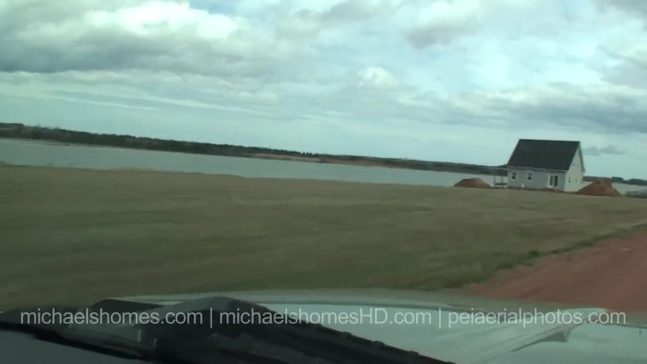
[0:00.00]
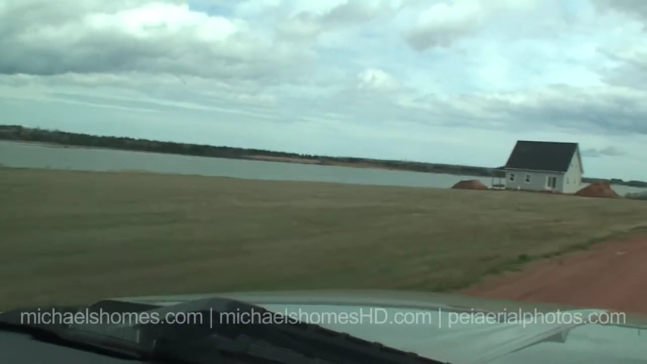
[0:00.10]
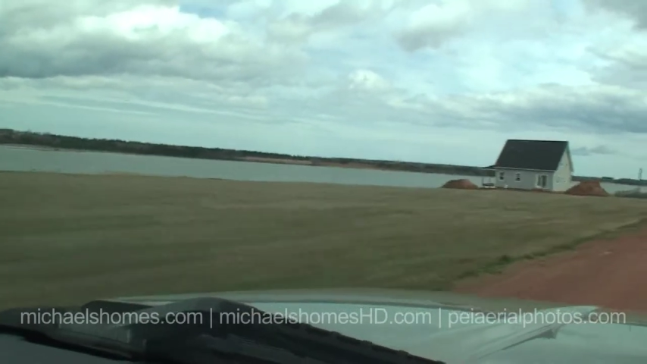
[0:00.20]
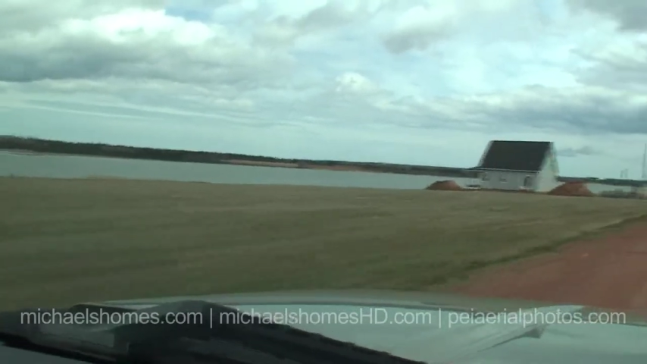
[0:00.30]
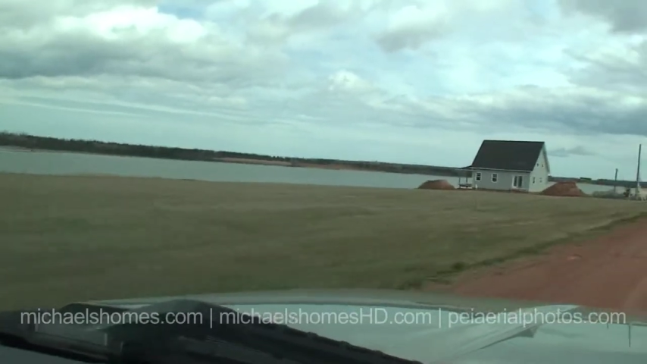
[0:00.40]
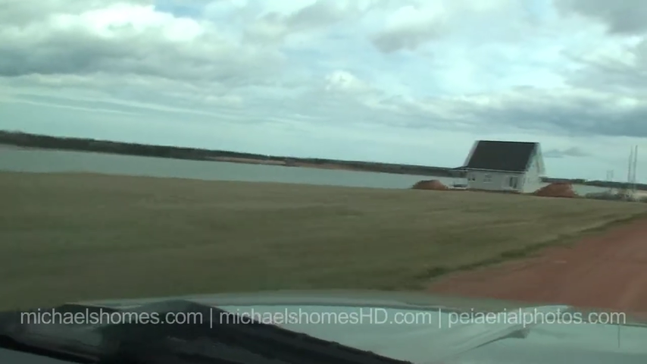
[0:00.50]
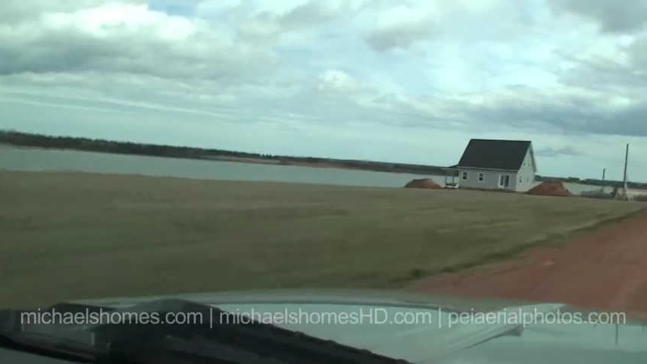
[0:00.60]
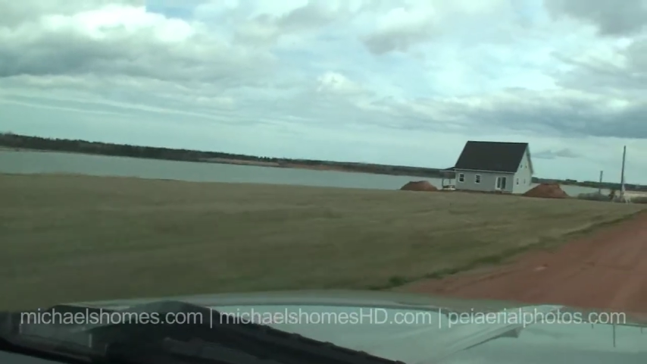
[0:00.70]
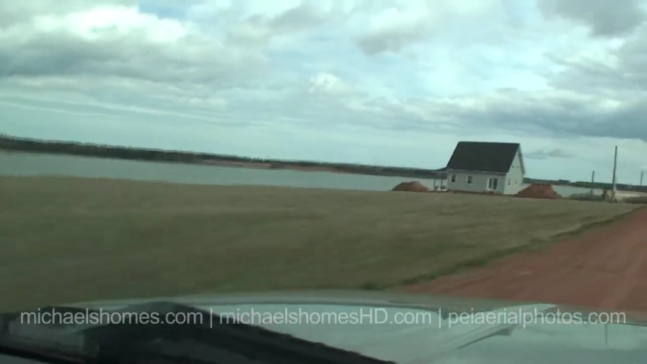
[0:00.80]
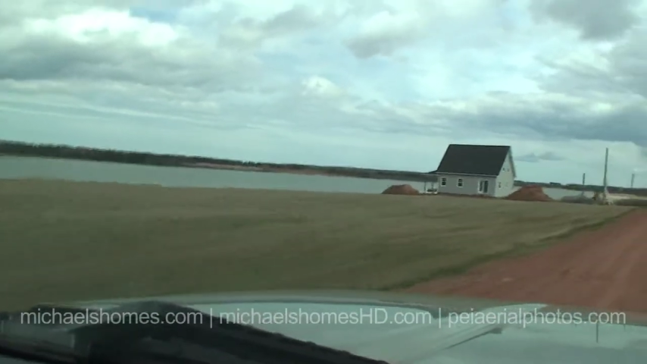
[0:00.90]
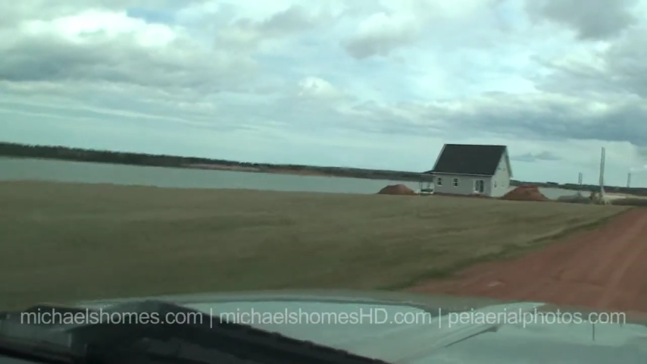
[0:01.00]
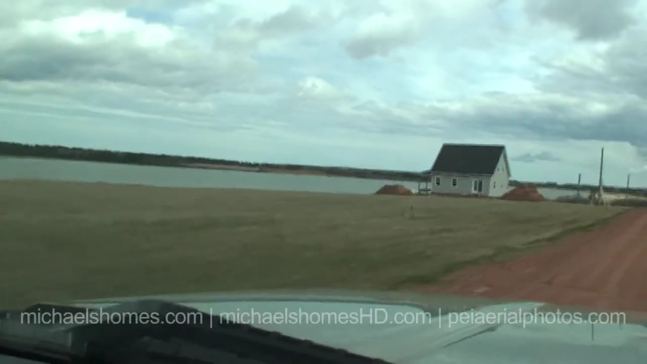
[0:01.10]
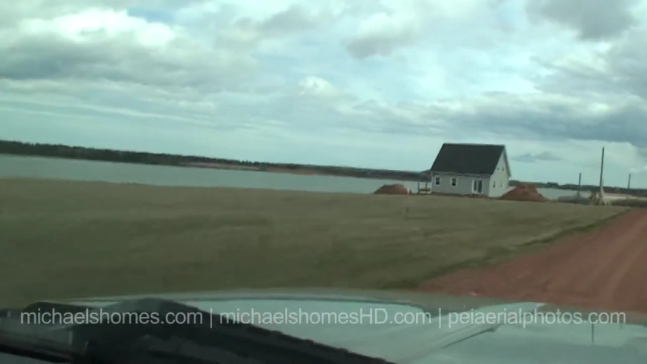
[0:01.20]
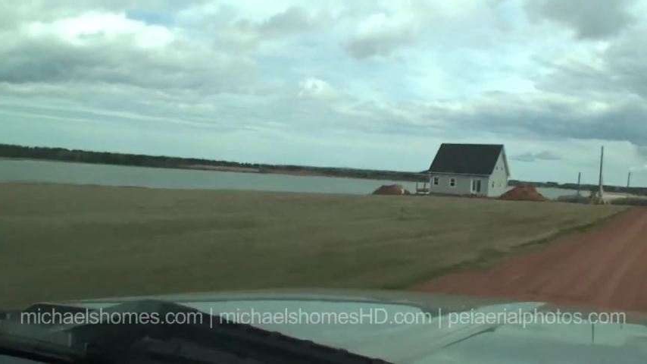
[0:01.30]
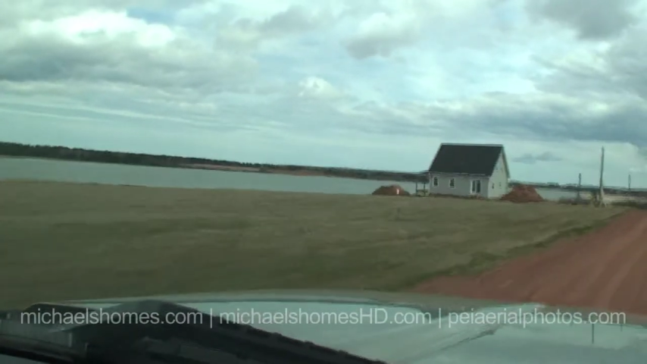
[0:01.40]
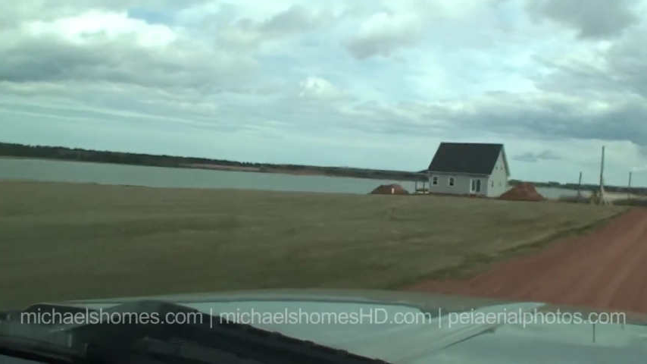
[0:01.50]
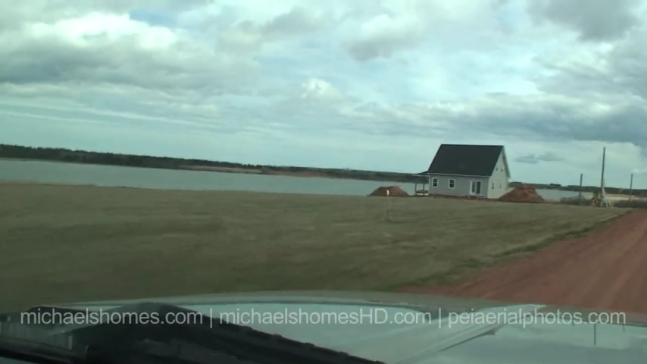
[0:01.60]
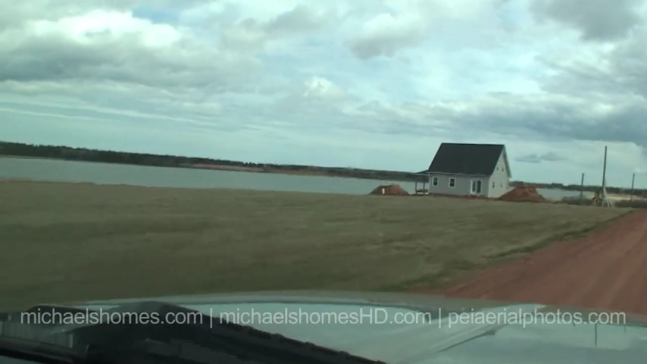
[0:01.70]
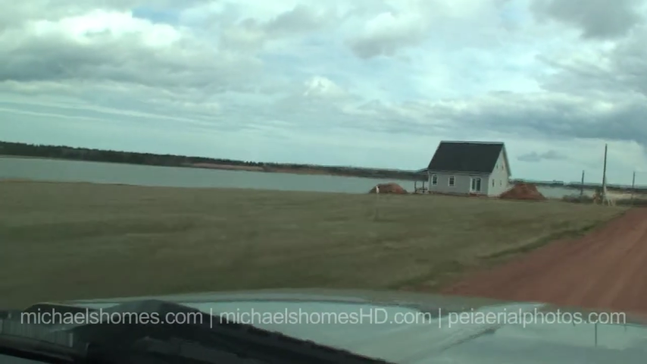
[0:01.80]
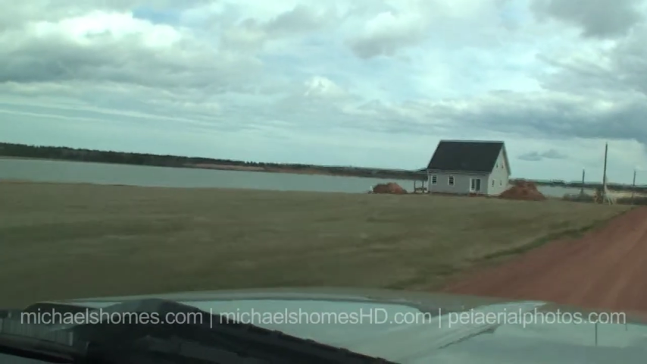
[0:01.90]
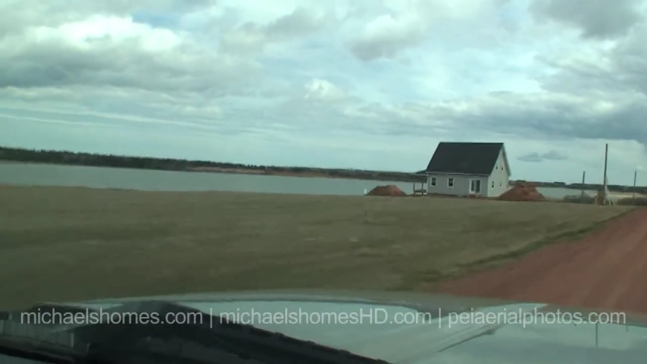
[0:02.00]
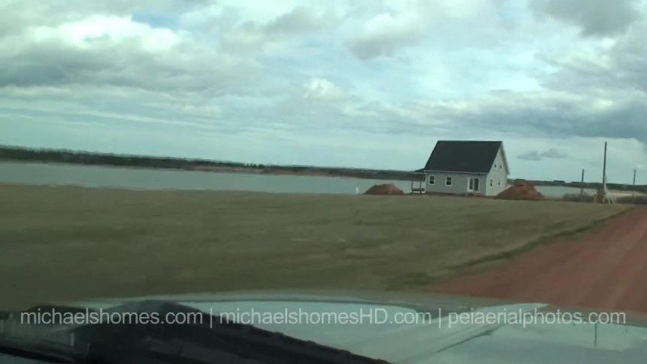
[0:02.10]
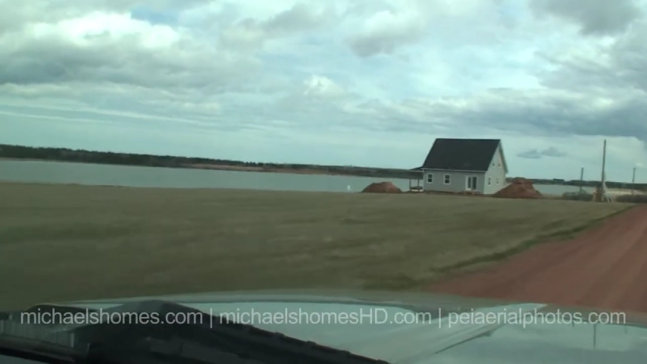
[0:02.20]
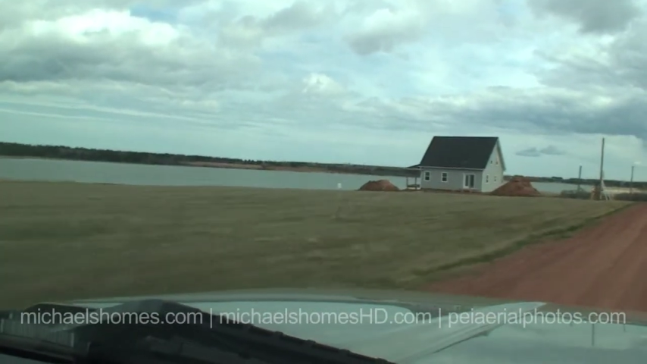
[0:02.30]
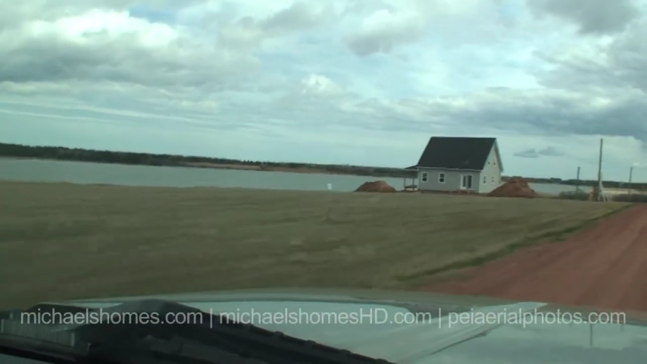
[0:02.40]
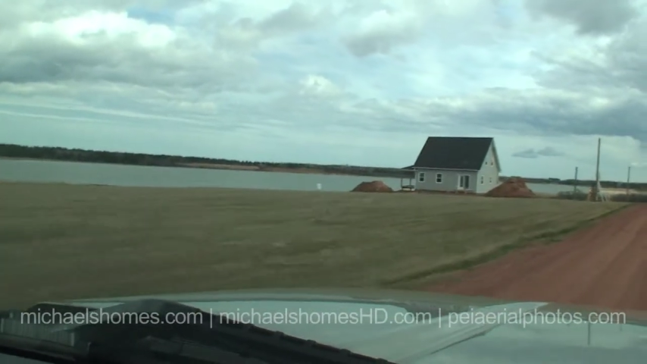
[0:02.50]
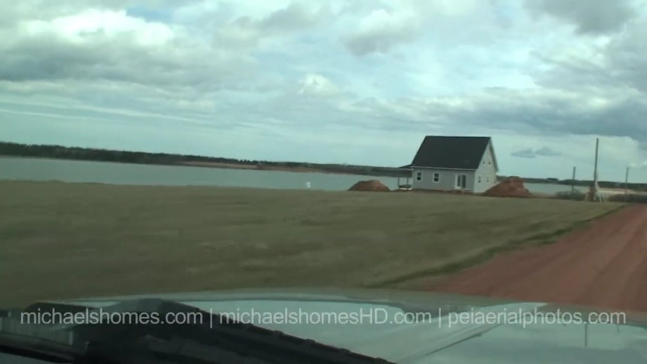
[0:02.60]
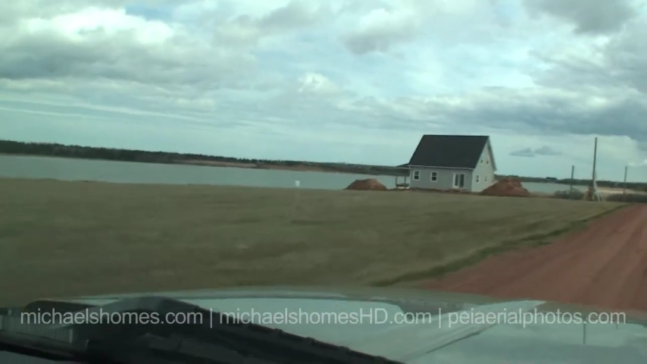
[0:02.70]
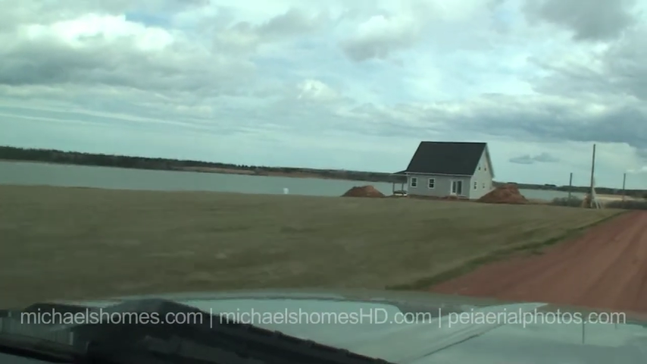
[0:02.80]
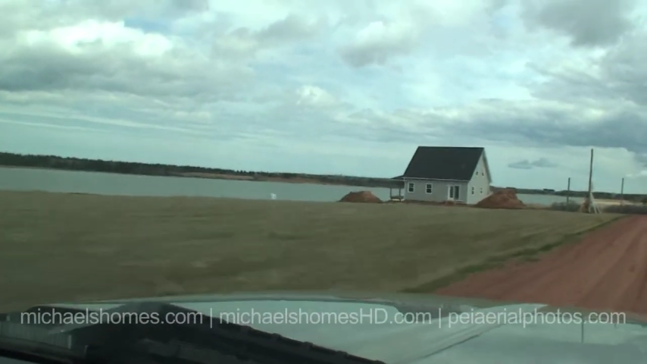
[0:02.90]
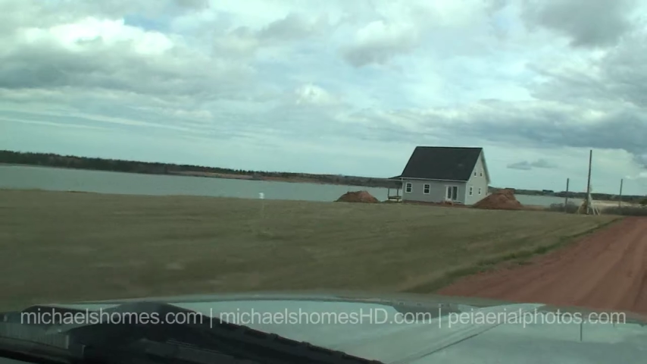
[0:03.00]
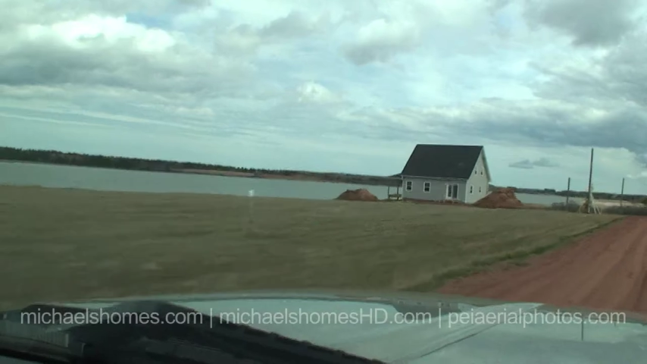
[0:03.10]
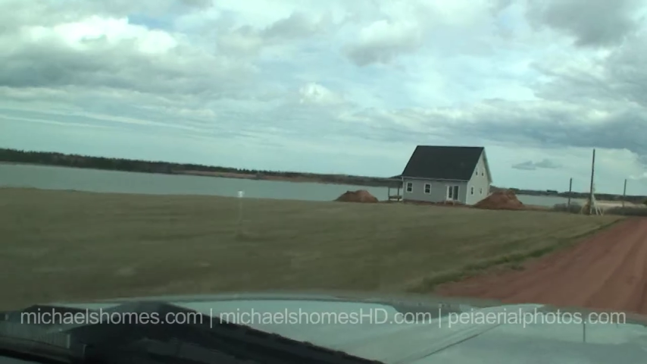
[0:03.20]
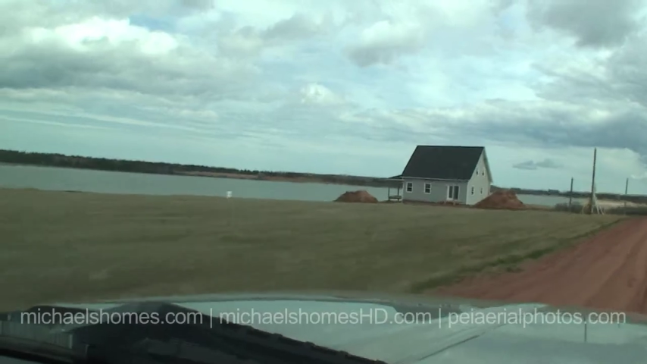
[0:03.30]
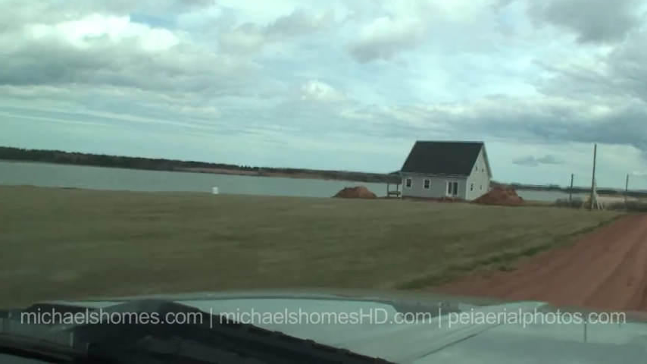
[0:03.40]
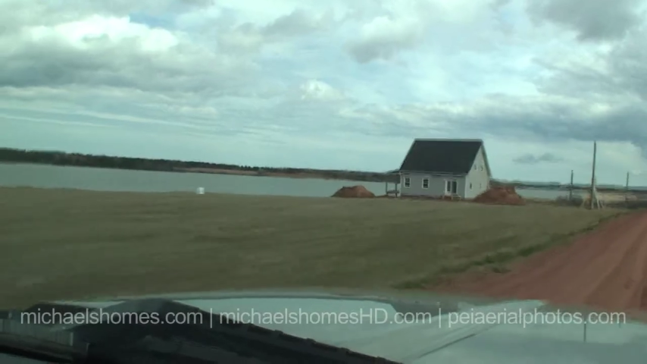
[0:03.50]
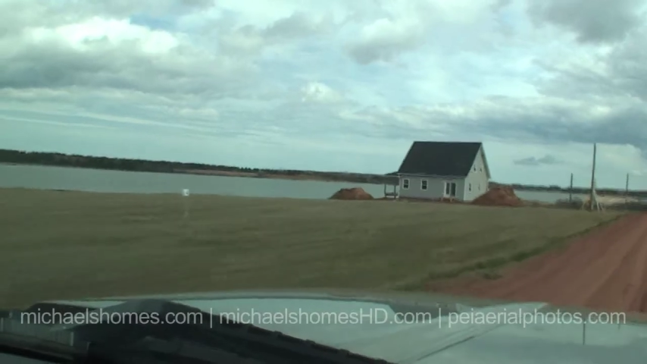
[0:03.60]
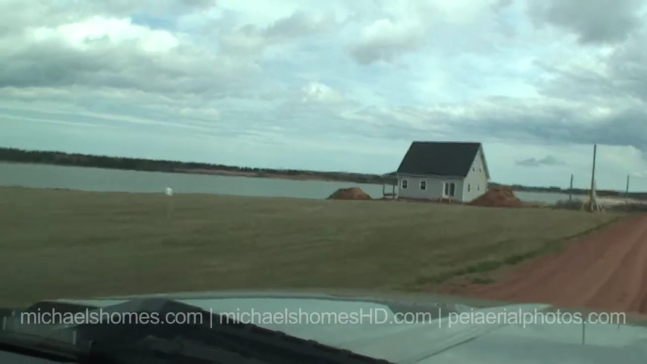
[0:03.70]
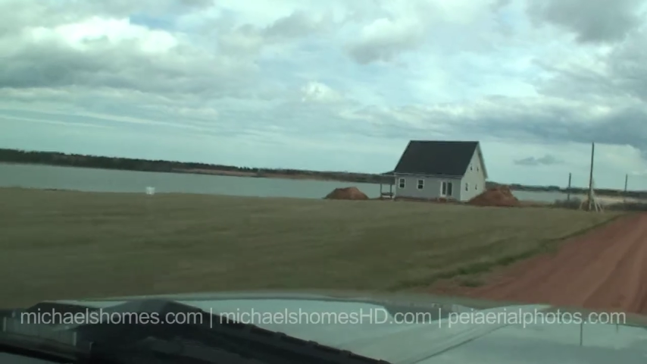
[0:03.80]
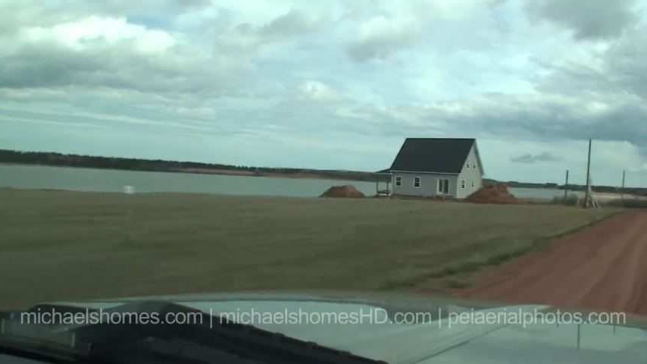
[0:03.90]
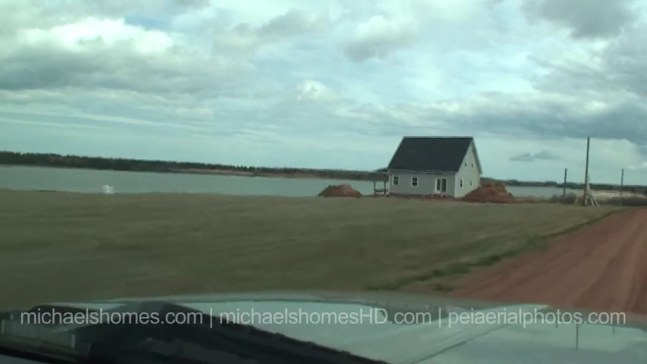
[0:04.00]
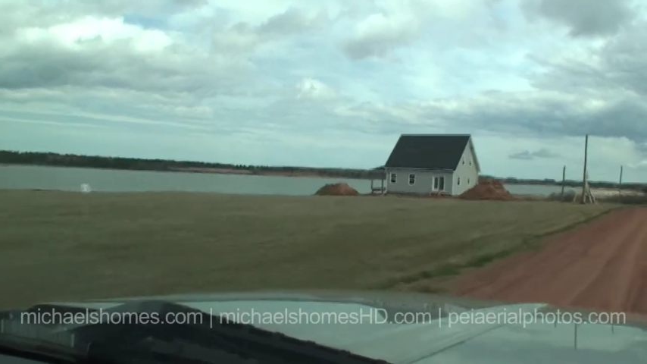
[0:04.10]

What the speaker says: Nobody's mouth can be seen.